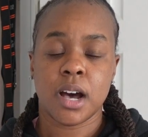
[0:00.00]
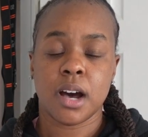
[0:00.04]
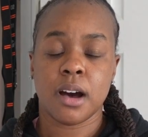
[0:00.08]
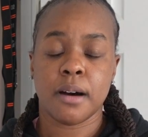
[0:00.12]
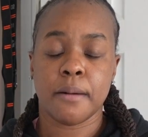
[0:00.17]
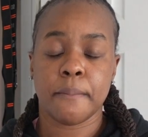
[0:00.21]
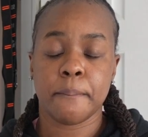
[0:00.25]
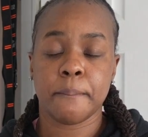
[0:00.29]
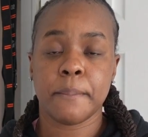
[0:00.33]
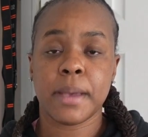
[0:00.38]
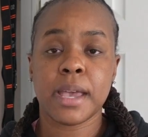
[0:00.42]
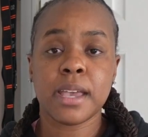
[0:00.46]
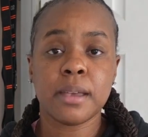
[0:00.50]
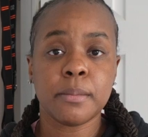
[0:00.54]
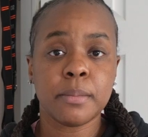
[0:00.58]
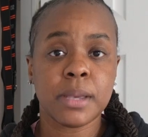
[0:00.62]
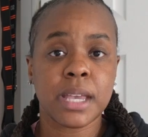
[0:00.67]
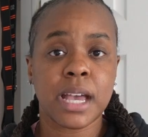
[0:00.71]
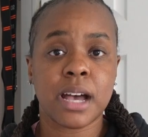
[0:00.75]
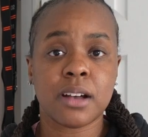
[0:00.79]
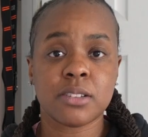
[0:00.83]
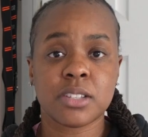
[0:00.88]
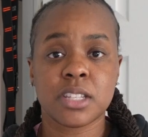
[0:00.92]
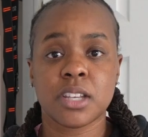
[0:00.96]
Maybe
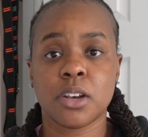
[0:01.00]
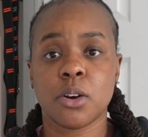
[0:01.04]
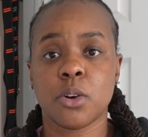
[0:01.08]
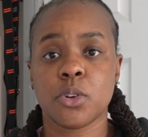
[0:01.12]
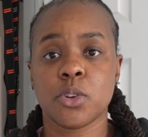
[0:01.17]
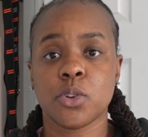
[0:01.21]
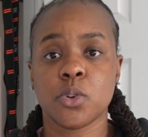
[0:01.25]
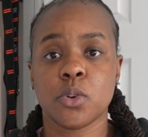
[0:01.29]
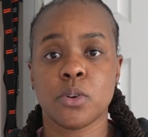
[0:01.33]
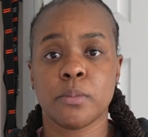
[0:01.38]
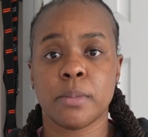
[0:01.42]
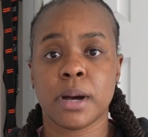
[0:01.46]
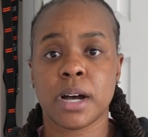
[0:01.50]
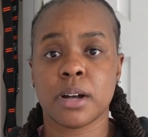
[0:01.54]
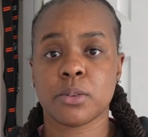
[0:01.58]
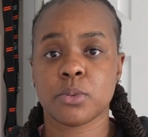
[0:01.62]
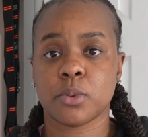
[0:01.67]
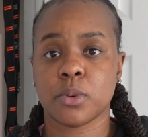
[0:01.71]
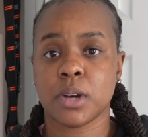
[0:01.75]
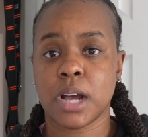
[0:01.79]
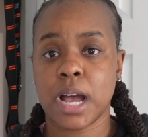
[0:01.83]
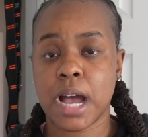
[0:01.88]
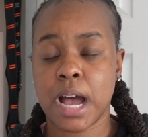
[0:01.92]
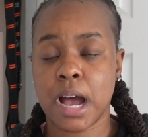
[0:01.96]
I'll tell you
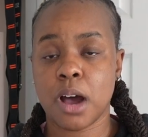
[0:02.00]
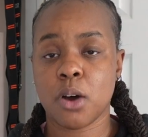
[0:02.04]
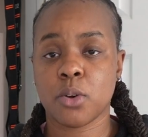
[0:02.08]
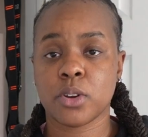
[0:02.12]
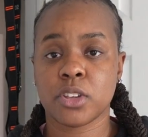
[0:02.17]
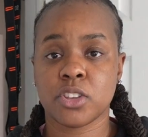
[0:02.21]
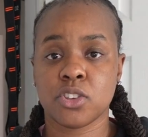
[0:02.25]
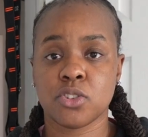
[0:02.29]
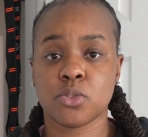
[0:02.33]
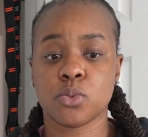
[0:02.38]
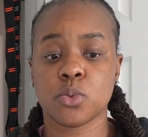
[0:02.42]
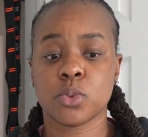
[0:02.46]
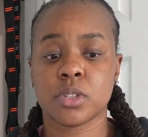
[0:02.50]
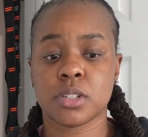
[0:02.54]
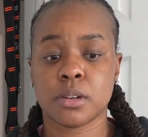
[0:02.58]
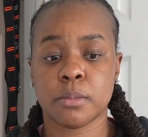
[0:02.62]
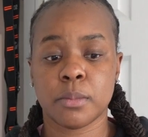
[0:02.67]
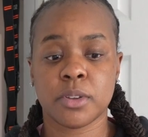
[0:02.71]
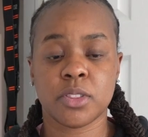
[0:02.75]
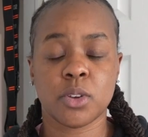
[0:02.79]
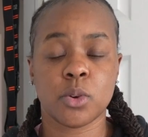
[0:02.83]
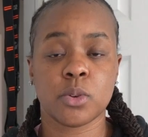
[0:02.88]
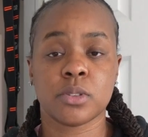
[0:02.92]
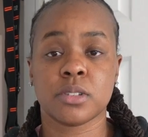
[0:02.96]
about how to use some
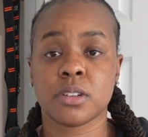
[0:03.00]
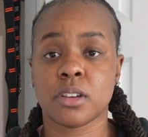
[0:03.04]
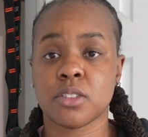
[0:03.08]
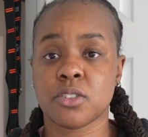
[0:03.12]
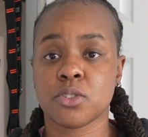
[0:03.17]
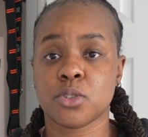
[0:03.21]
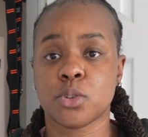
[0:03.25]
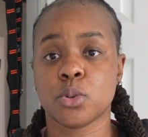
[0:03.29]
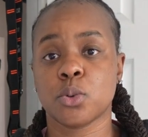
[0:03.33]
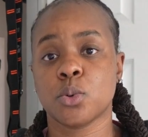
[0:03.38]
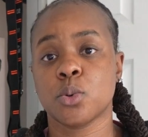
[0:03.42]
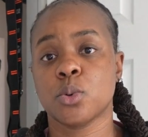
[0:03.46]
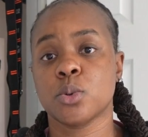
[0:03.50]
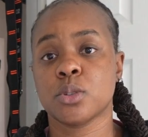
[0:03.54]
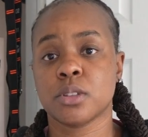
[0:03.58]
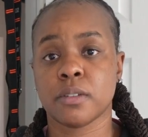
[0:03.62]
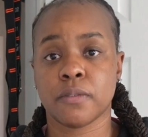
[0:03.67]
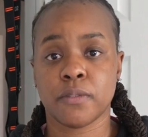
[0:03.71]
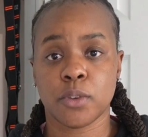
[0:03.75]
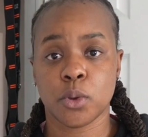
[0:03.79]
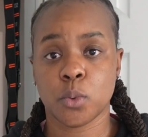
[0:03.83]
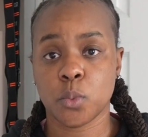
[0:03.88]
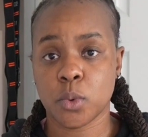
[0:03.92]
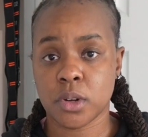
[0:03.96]
of those other tools.
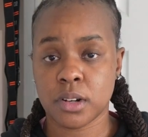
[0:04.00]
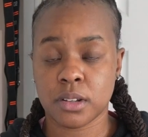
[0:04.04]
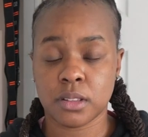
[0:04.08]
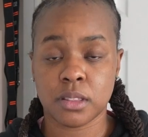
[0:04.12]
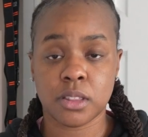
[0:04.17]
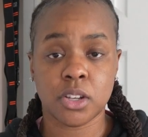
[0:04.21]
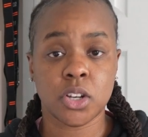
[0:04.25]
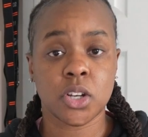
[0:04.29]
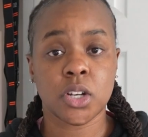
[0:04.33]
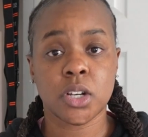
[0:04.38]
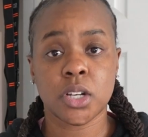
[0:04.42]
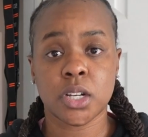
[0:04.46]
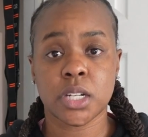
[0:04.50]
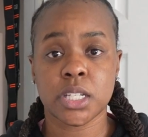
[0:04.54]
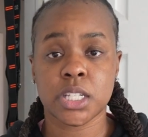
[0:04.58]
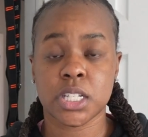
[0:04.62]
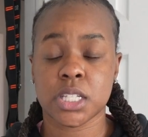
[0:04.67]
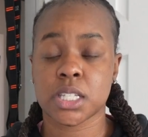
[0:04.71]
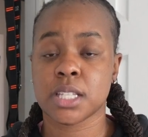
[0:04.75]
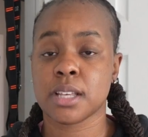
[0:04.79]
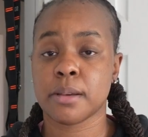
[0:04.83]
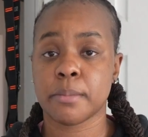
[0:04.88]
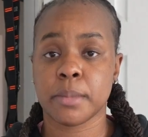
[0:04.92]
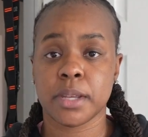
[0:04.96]
If you want to learn,
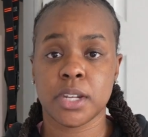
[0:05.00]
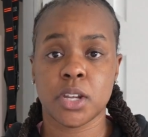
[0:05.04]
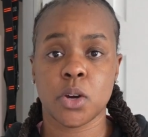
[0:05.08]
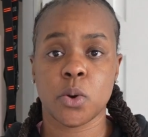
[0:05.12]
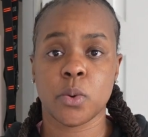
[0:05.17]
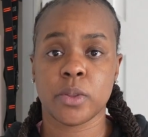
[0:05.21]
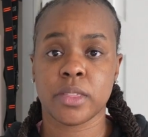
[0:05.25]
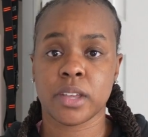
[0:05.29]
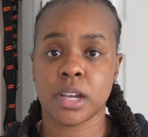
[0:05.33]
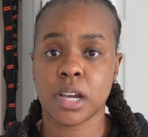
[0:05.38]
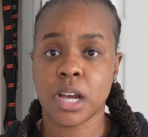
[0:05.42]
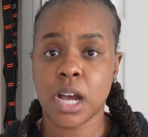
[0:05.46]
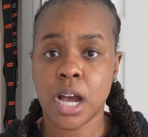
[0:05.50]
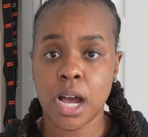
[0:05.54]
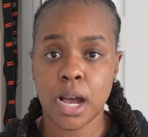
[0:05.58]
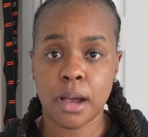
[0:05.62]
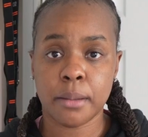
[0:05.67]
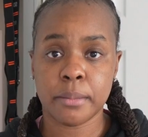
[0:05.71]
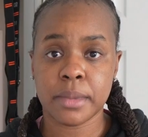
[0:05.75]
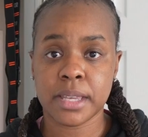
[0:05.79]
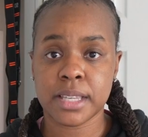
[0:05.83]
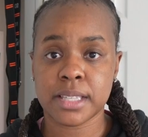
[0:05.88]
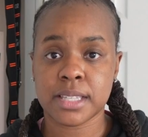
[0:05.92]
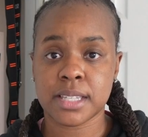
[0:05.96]
just let me know in the
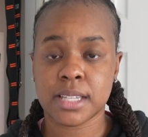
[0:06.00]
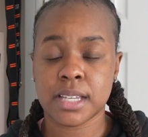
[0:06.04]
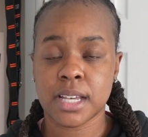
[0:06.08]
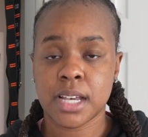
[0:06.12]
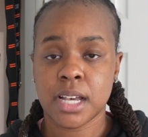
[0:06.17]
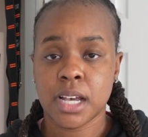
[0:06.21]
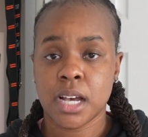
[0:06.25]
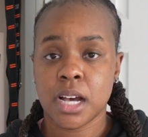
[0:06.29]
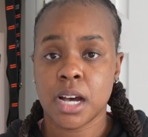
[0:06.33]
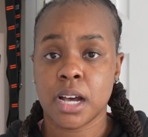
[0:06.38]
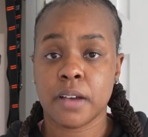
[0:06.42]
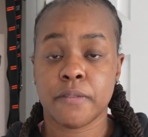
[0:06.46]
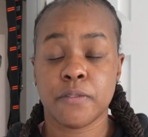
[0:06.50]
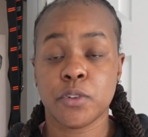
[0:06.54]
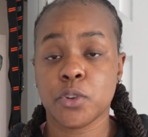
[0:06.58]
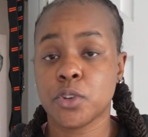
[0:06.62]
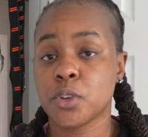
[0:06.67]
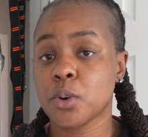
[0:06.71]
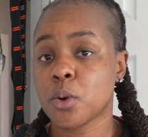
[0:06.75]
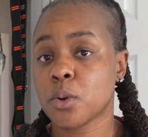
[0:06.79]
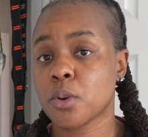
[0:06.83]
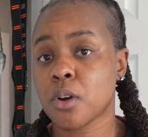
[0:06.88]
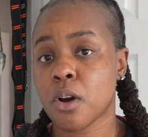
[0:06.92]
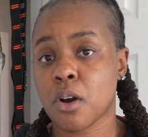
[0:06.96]
comments. If you
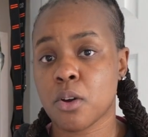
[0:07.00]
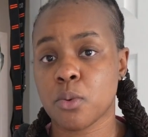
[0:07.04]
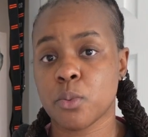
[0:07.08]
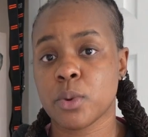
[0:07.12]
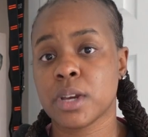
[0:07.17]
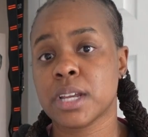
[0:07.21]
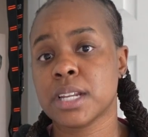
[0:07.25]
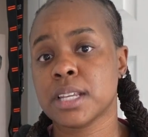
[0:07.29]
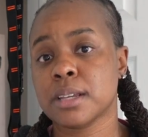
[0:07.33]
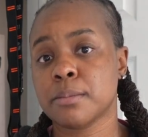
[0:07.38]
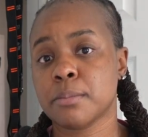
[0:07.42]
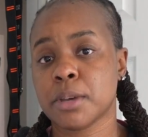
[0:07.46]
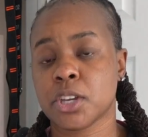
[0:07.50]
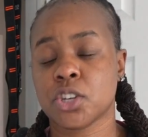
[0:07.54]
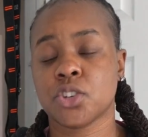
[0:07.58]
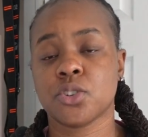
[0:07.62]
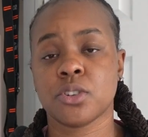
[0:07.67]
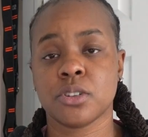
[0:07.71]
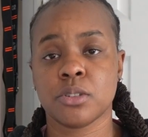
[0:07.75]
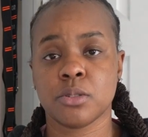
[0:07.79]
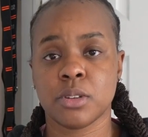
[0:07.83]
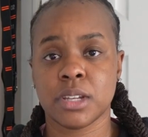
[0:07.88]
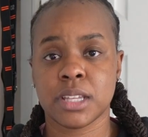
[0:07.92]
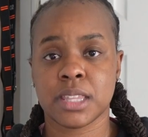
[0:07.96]
don't already, make
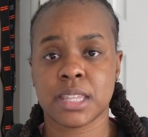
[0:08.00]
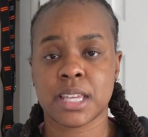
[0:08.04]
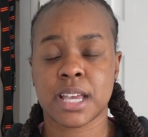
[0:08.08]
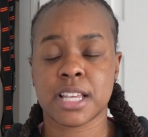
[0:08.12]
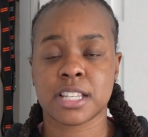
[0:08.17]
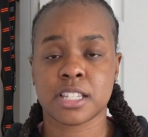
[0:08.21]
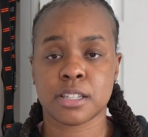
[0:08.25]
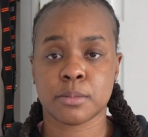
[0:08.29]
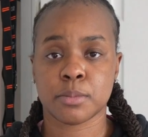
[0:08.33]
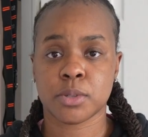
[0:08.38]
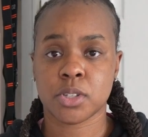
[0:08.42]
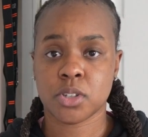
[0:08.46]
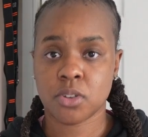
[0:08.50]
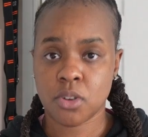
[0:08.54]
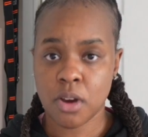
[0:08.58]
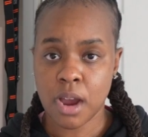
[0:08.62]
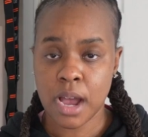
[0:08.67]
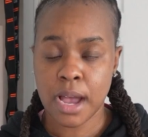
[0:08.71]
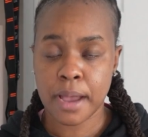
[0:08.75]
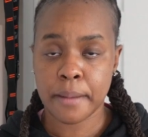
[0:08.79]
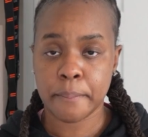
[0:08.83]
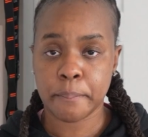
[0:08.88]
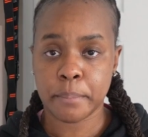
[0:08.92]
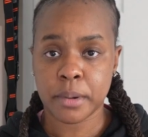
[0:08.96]
sure you hit that
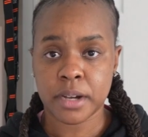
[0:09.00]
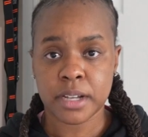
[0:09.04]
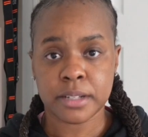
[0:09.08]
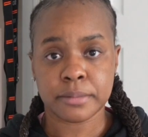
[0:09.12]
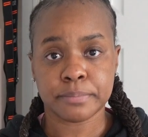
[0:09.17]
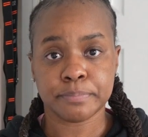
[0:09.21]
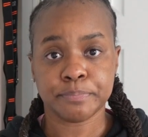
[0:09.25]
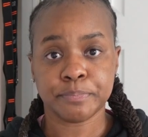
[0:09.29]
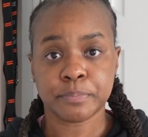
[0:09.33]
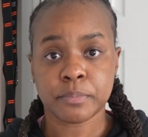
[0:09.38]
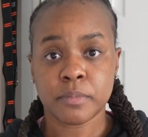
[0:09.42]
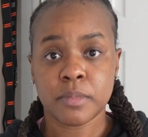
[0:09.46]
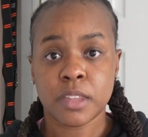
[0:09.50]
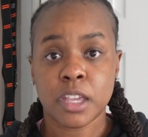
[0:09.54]
subscribe button.